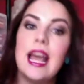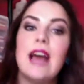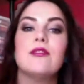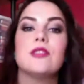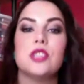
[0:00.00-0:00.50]

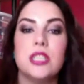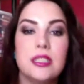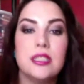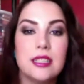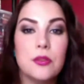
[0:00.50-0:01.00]
And after
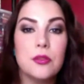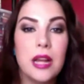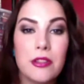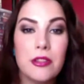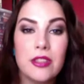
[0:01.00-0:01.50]
she did
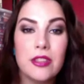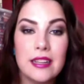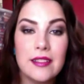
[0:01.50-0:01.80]
away with any,